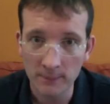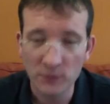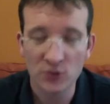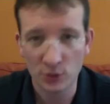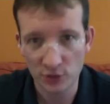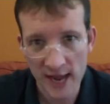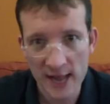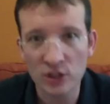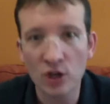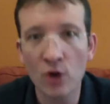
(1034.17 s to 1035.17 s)
So
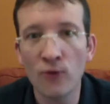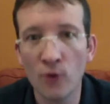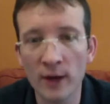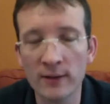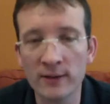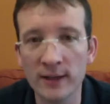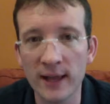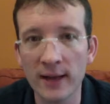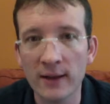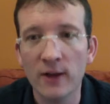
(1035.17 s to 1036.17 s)
dads, go for it
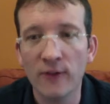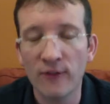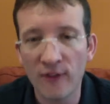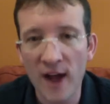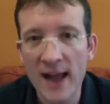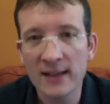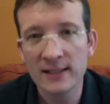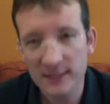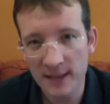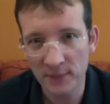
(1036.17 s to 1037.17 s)
today. Find
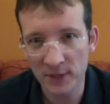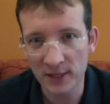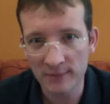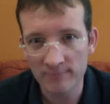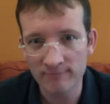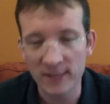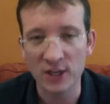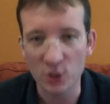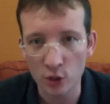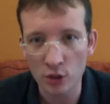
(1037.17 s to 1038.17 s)
something that
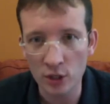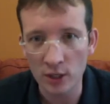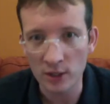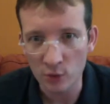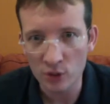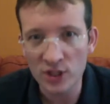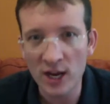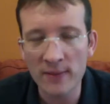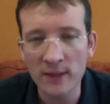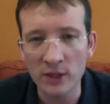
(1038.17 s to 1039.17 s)
your
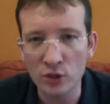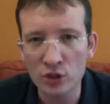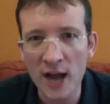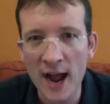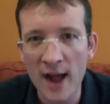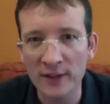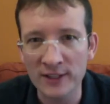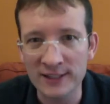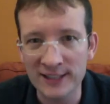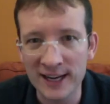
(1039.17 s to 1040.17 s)
son, that your child has
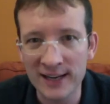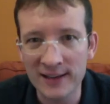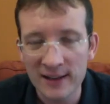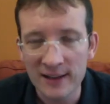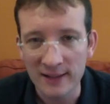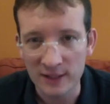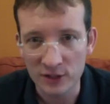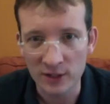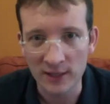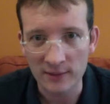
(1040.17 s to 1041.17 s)
done
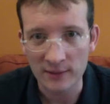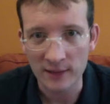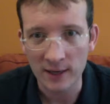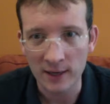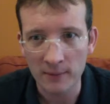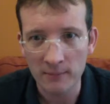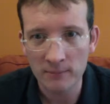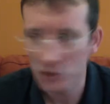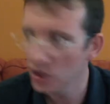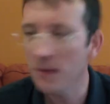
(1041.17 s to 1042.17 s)
that
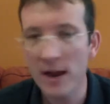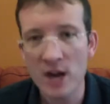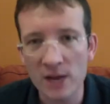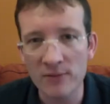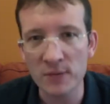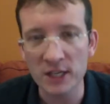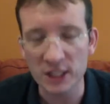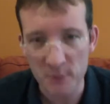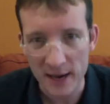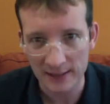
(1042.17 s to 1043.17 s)
he might not even be
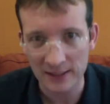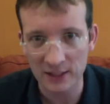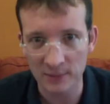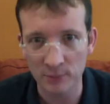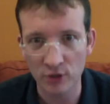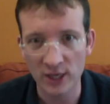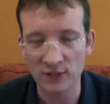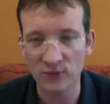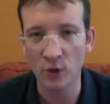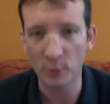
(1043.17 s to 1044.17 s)
expecting some praise
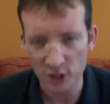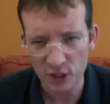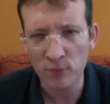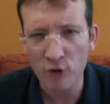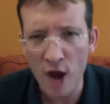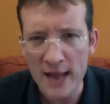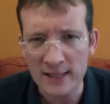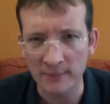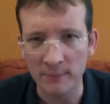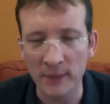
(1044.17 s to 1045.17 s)
for, but
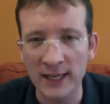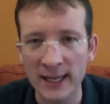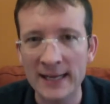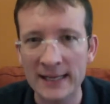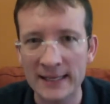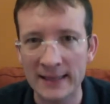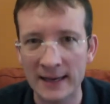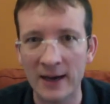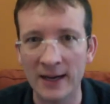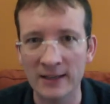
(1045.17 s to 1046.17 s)
surprise him by getting in
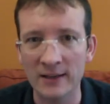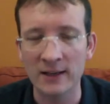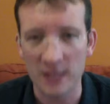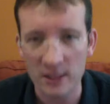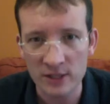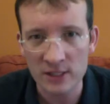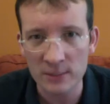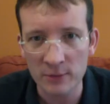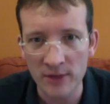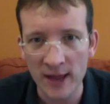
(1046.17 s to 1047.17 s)
there and giving
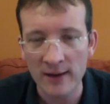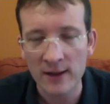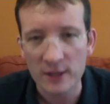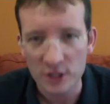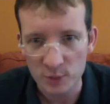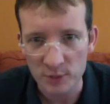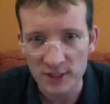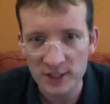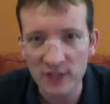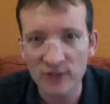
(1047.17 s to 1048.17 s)
some of that
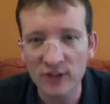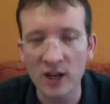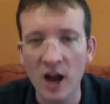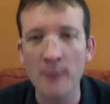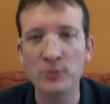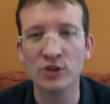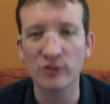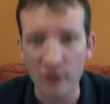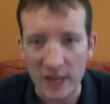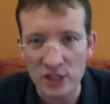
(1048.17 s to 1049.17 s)
specific
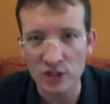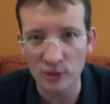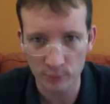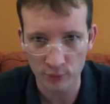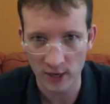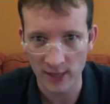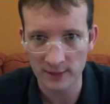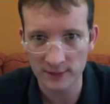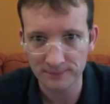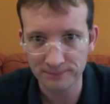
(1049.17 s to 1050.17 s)
observational
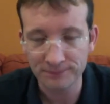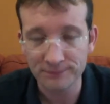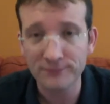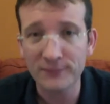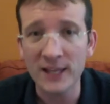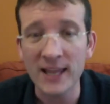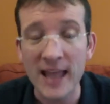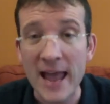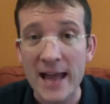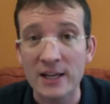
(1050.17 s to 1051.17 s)
praise.
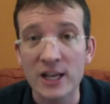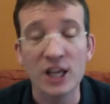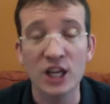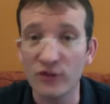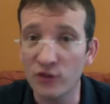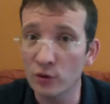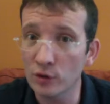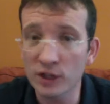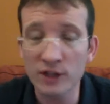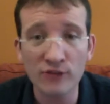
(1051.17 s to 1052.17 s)
And if you're
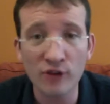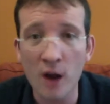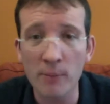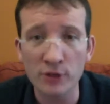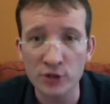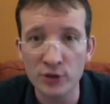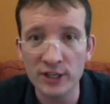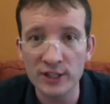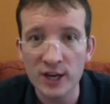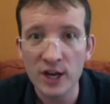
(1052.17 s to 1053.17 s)
looking for
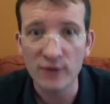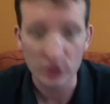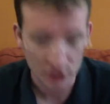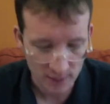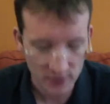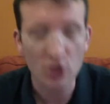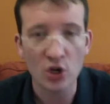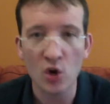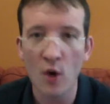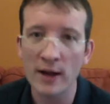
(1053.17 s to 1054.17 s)
opportunities for something you
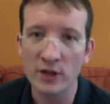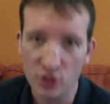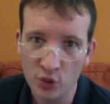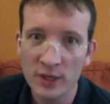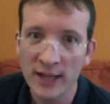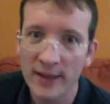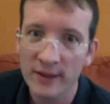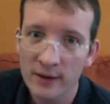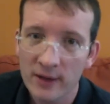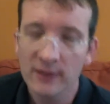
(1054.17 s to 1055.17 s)
can go out and do
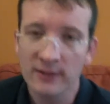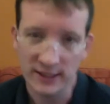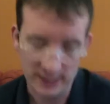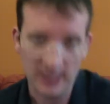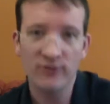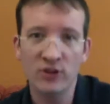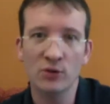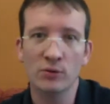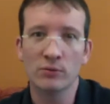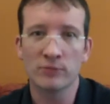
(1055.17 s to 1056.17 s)
together to give
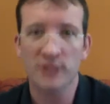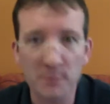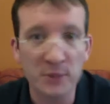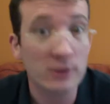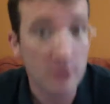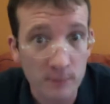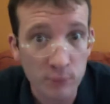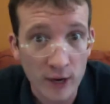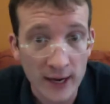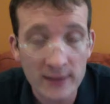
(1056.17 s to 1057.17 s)
you something to
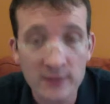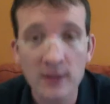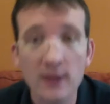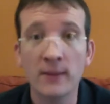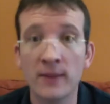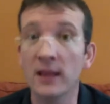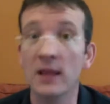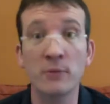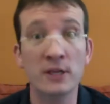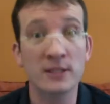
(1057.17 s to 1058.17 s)
praise, then
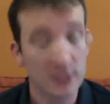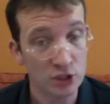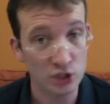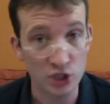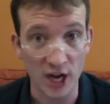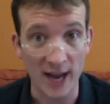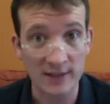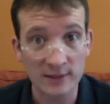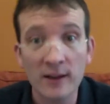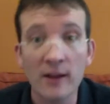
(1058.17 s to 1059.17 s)
let me
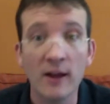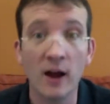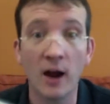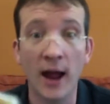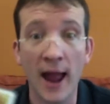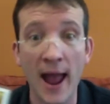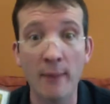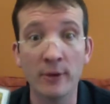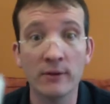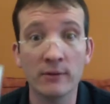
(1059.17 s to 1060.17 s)
suggest a
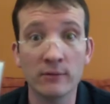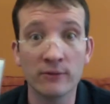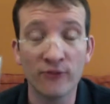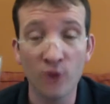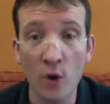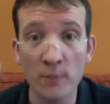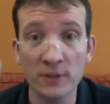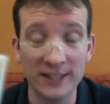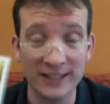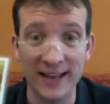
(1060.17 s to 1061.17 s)
habit formed
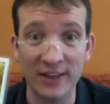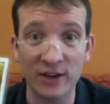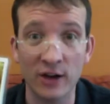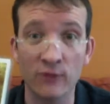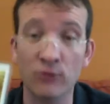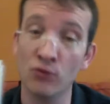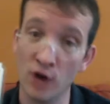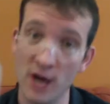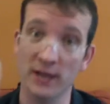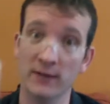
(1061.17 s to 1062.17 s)
together of
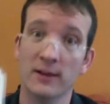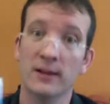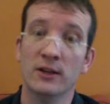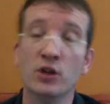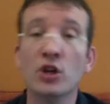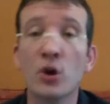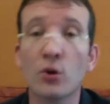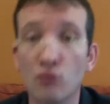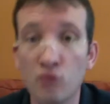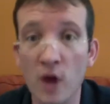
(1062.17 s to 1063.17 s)
running. You can go to
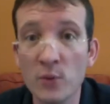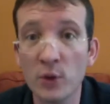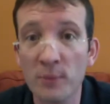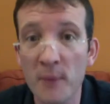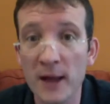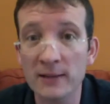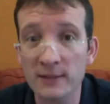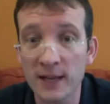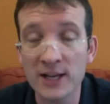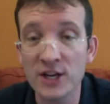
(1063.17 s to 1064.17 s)

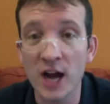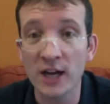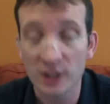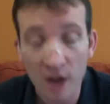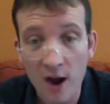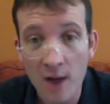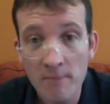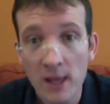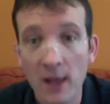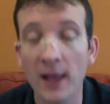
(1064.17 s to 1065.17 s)
runwithmyson.com
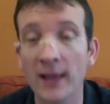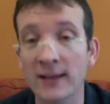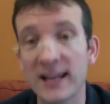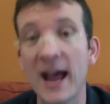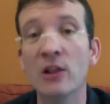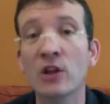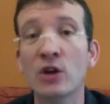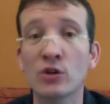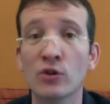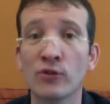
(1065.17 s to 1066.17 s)
and
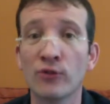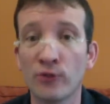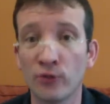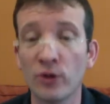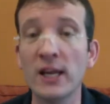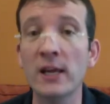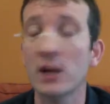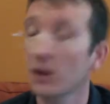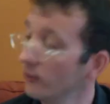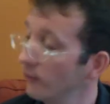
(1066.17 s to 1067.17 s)
download your free
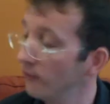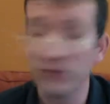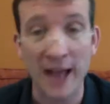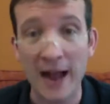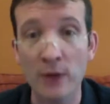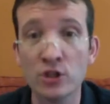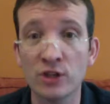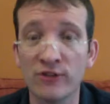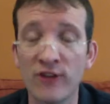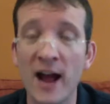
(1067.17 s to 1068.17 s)
Couch to
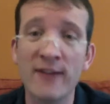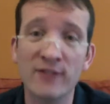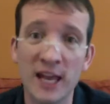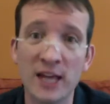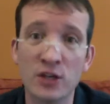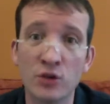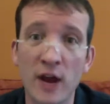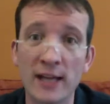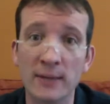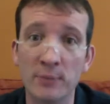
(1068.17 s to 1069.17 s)
5K
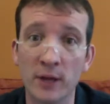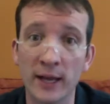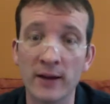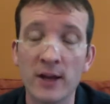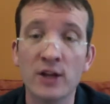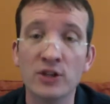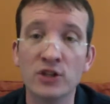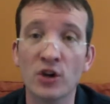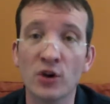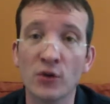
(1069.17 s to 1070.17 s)
training plan
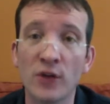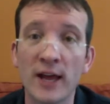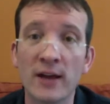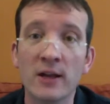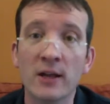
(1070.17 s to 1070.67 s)
so that